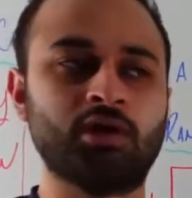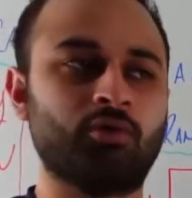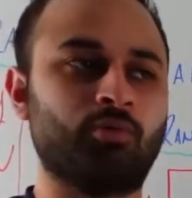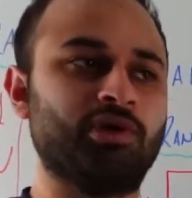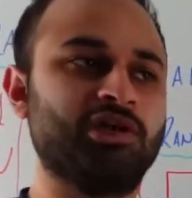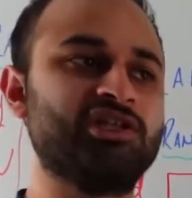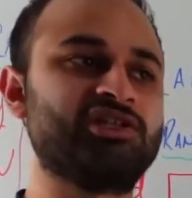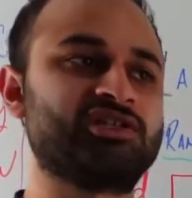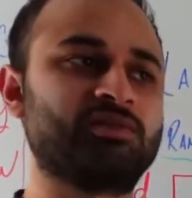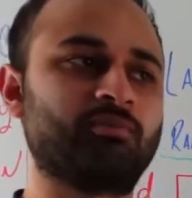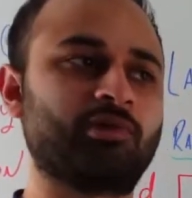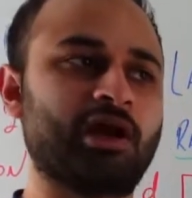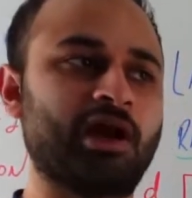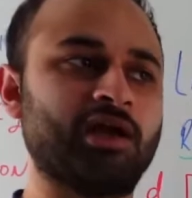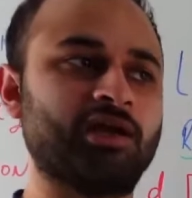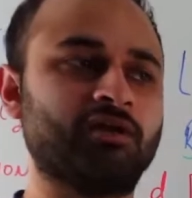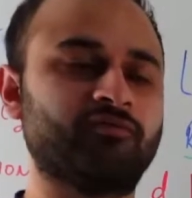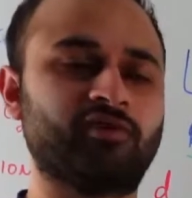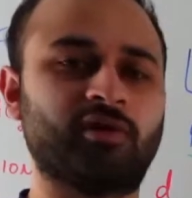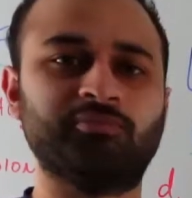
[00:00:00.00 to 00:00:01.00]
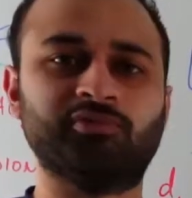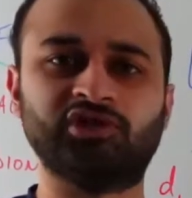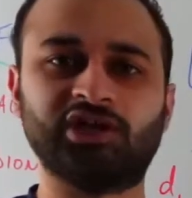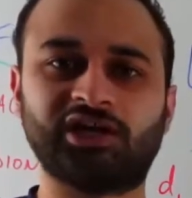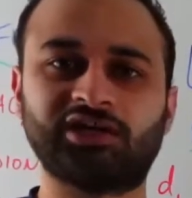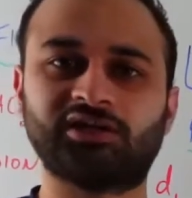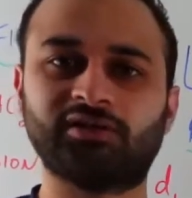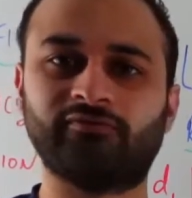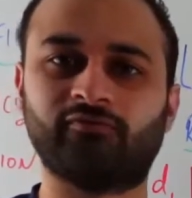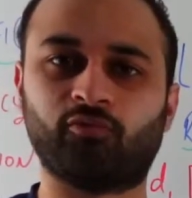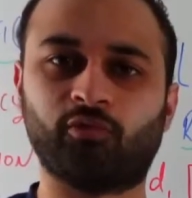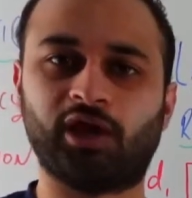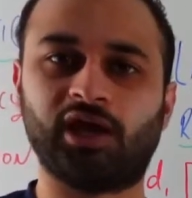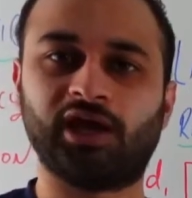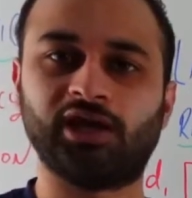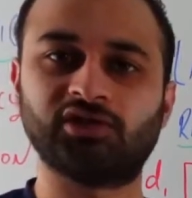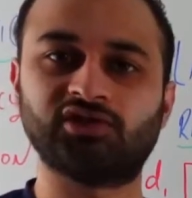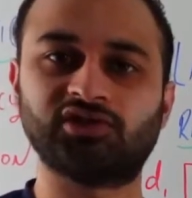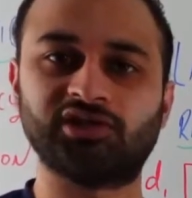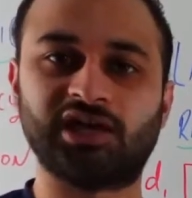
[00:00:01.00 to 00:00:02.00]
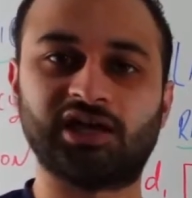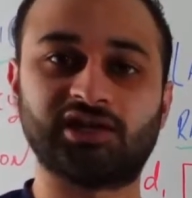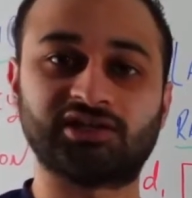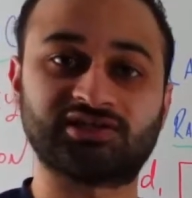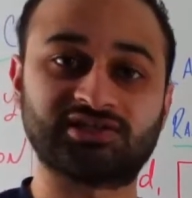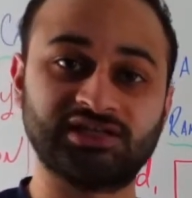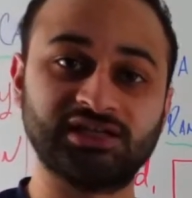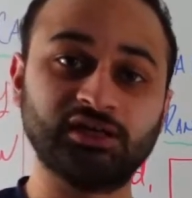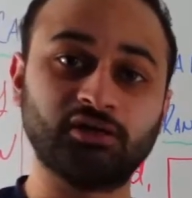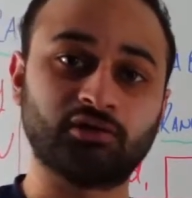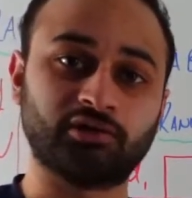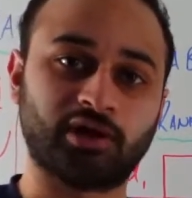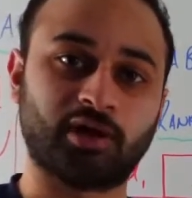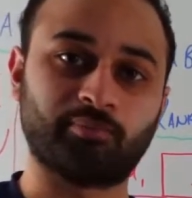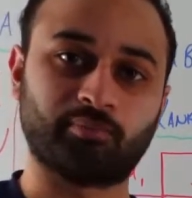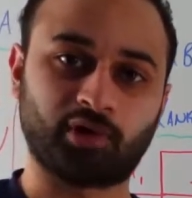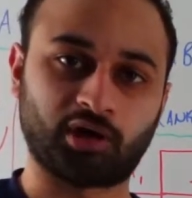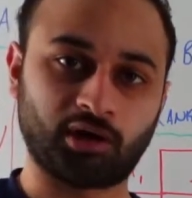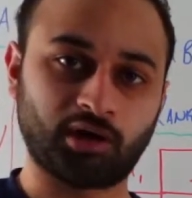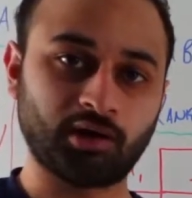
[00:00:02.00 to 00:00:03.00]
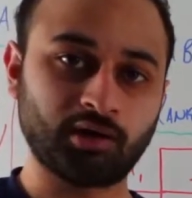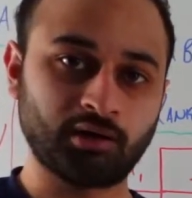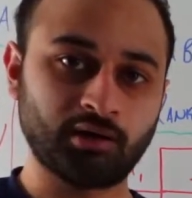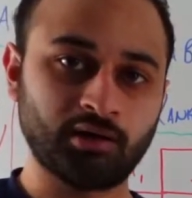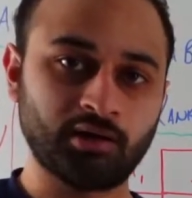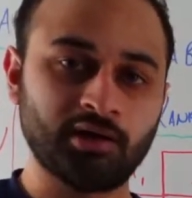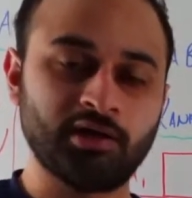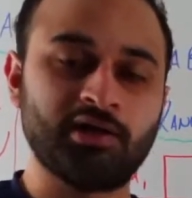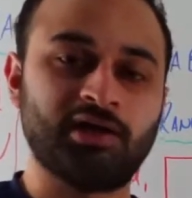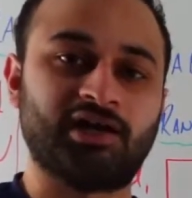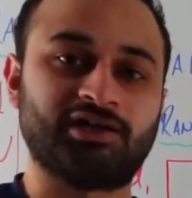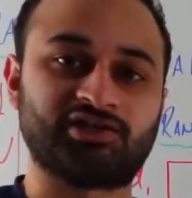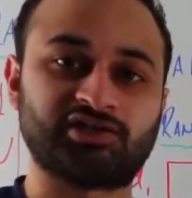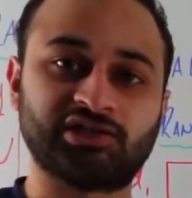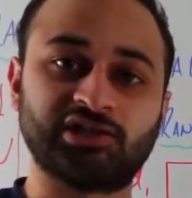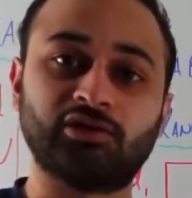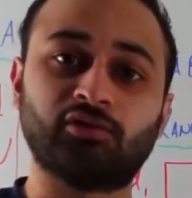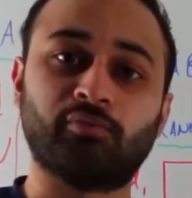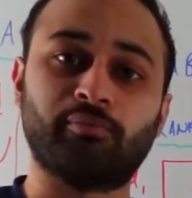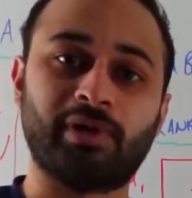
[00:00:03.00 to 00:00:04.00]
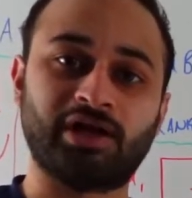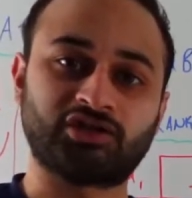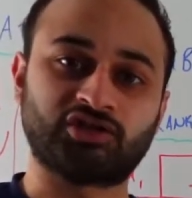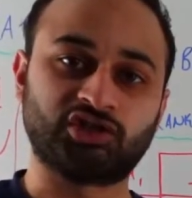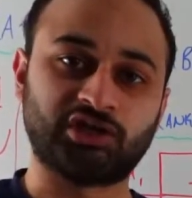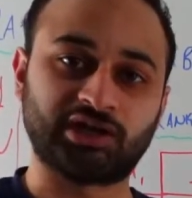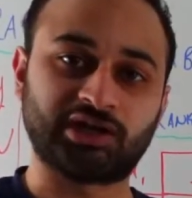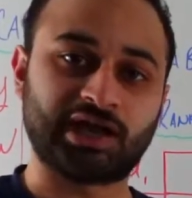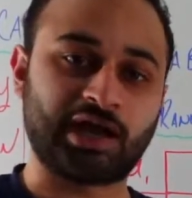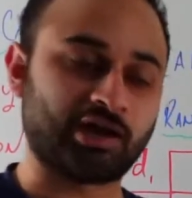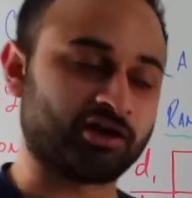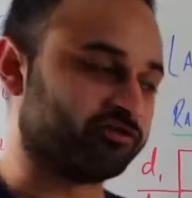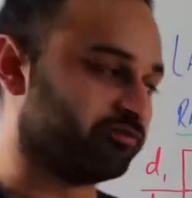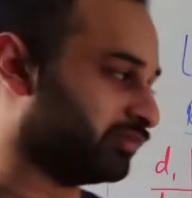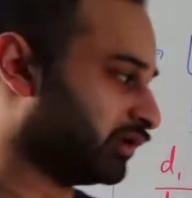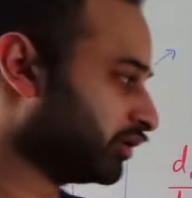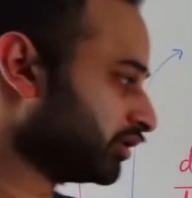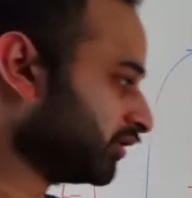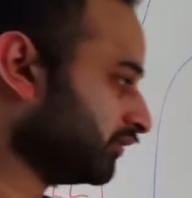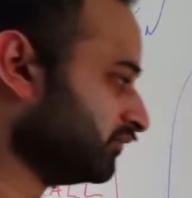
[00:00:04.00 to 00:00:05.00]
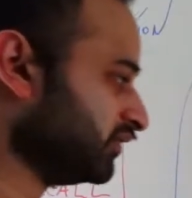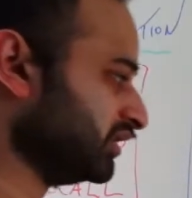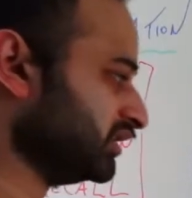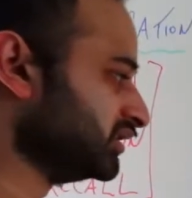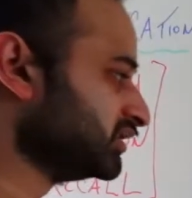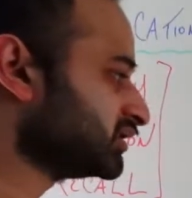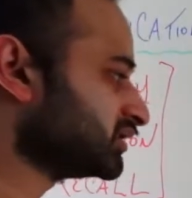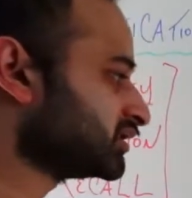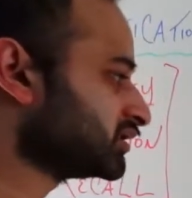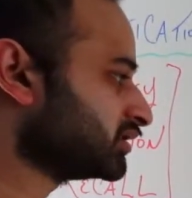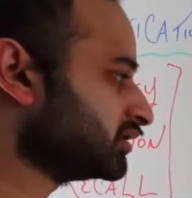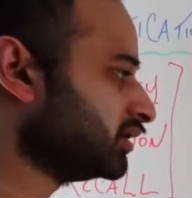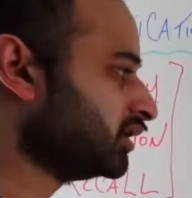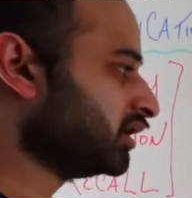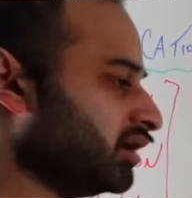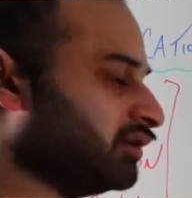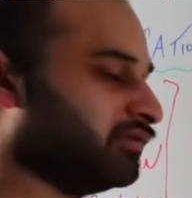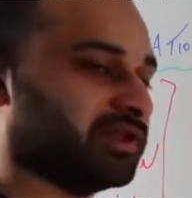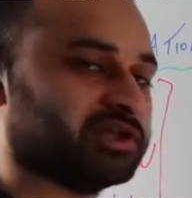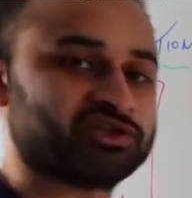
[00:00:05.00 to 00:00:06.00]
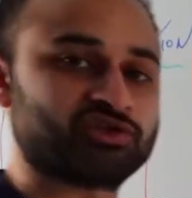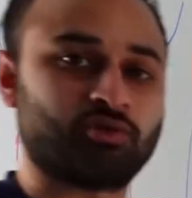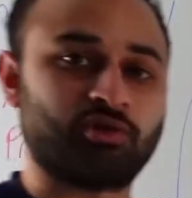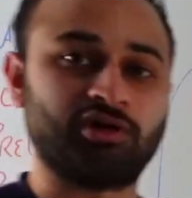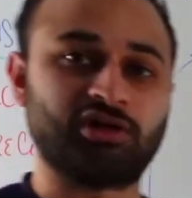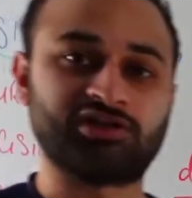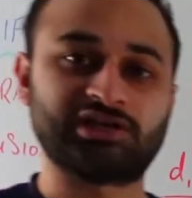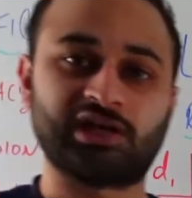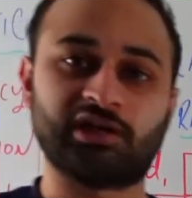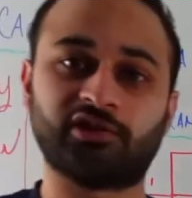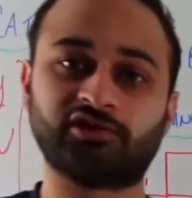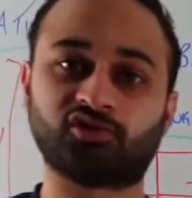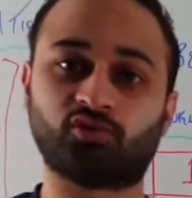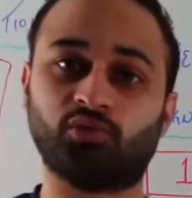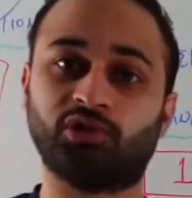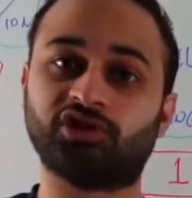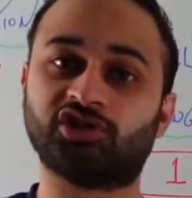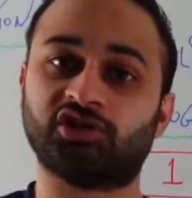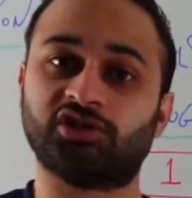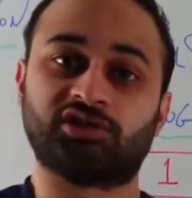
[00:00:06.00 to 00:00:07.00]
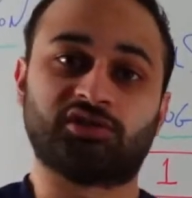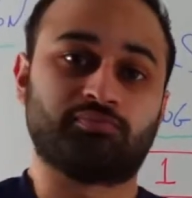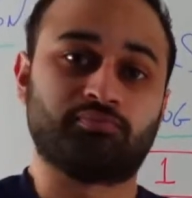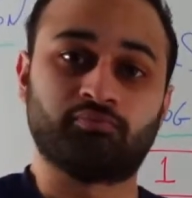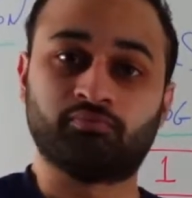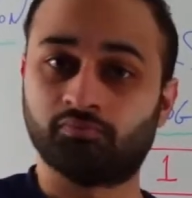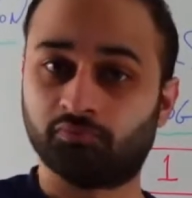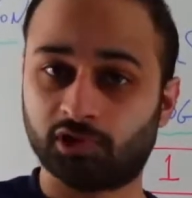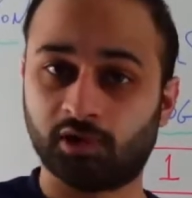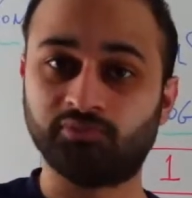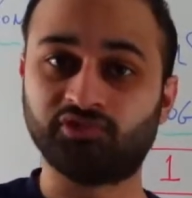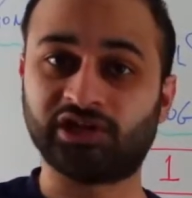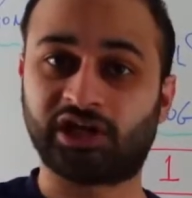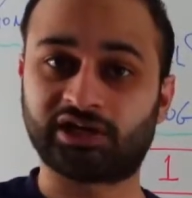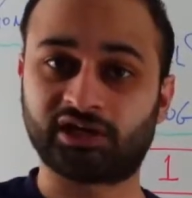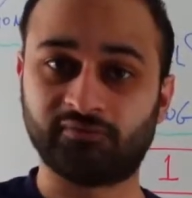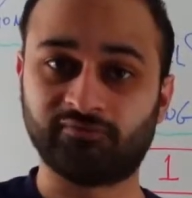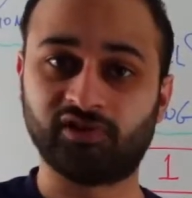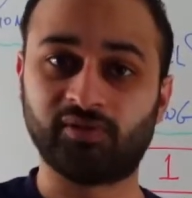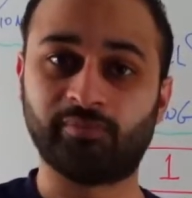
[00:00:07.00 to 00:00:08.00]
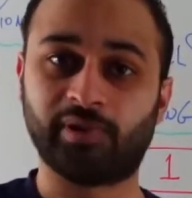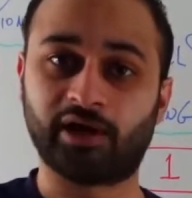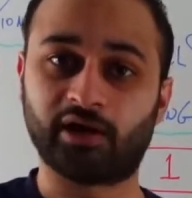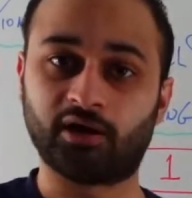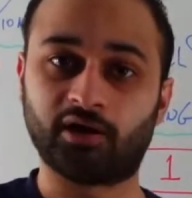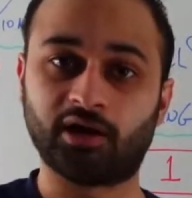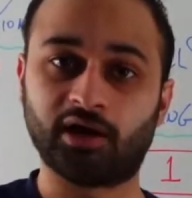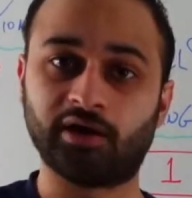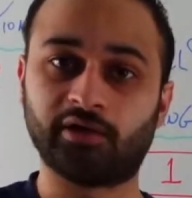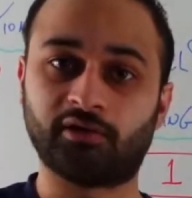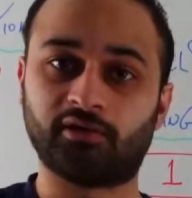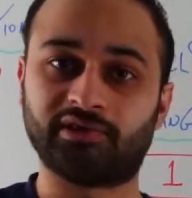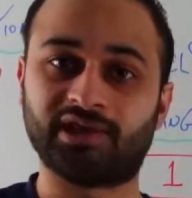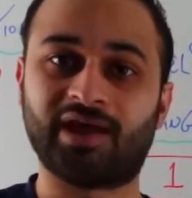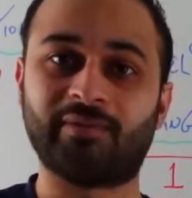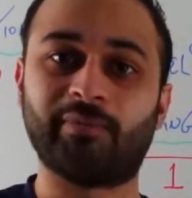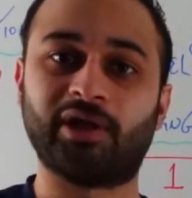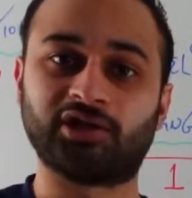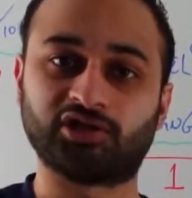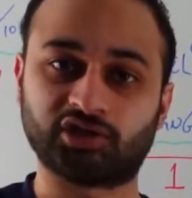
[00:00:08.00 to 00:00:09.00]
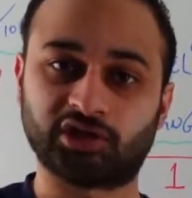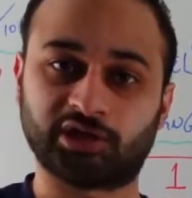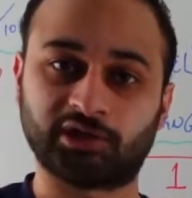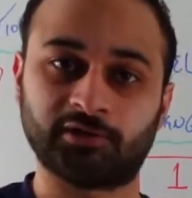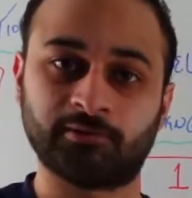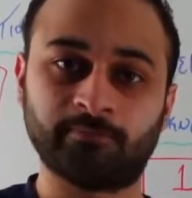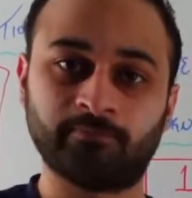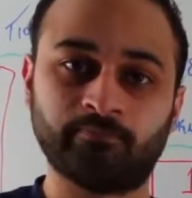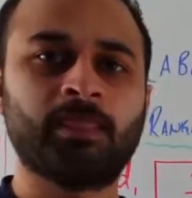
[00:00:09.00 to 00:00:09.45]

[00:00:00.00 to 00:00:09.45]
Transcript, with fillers: We need some kind of objective way to get a single number, a single metric out of both of these that's going to tell us which is objectively better under that metric.